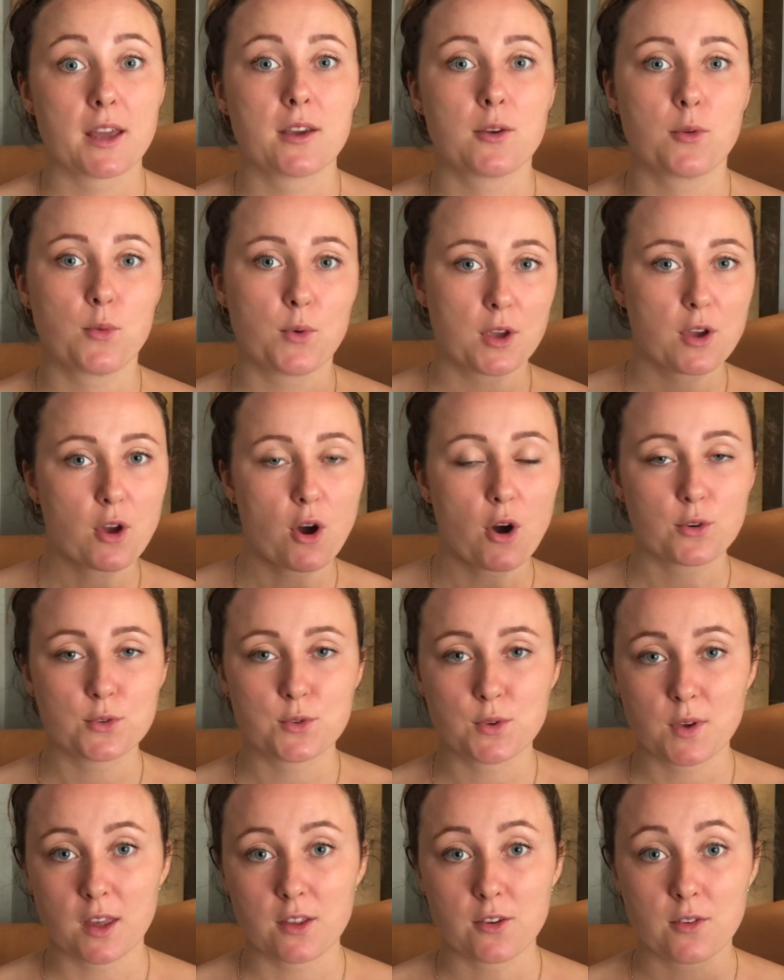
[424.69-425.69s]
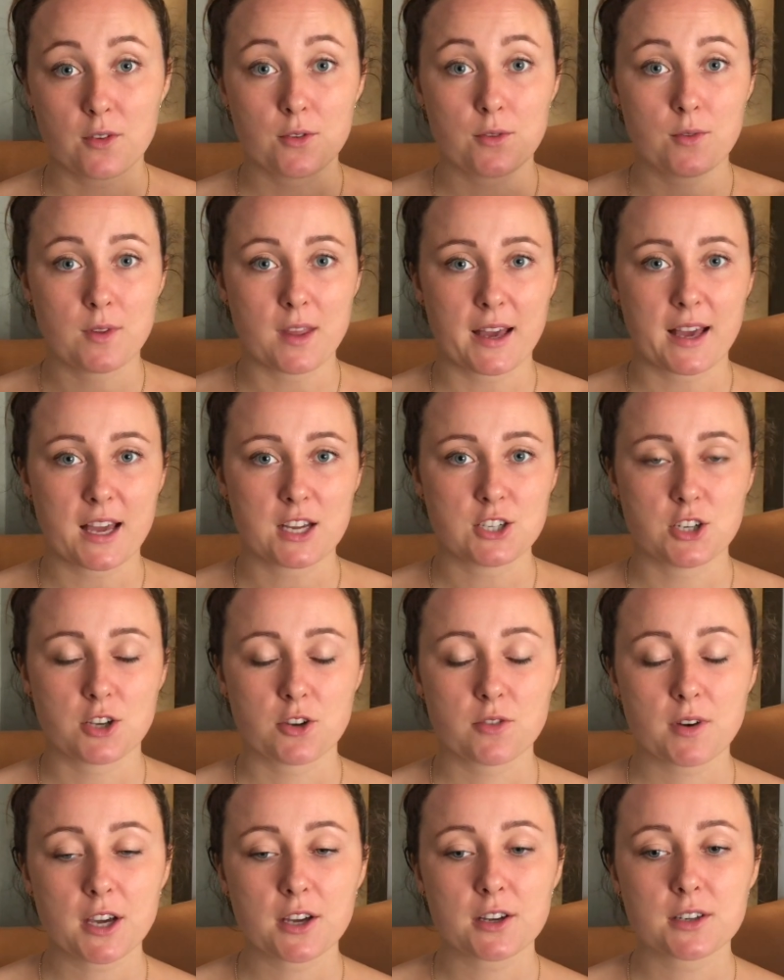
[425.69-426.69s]
we go together into the Akashic
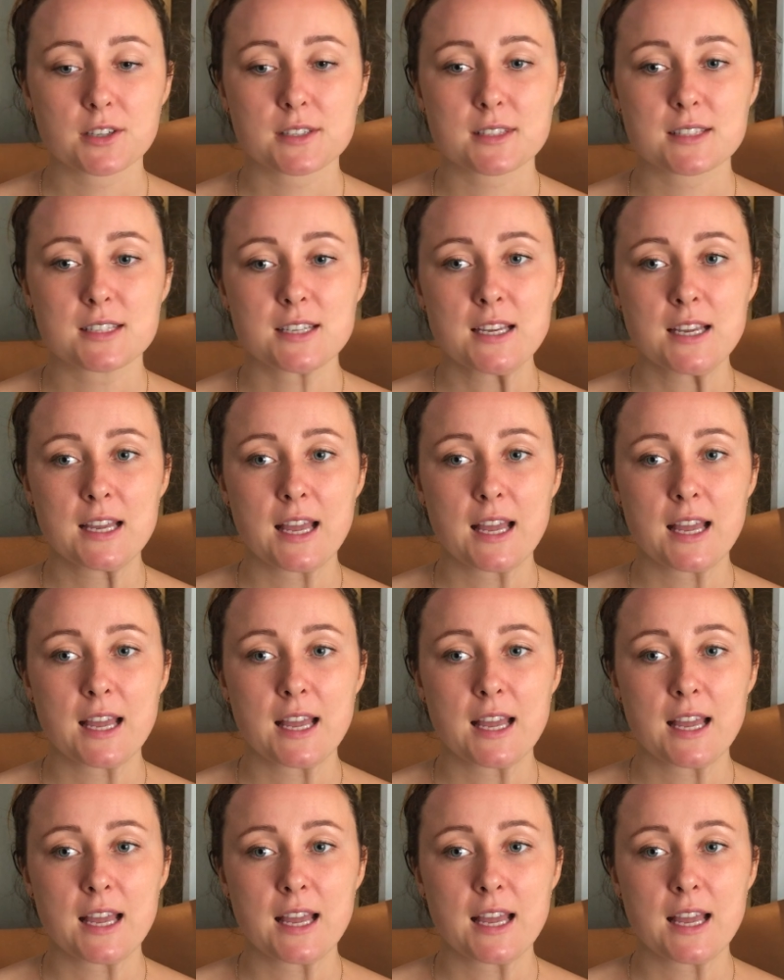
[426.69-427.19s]
Records,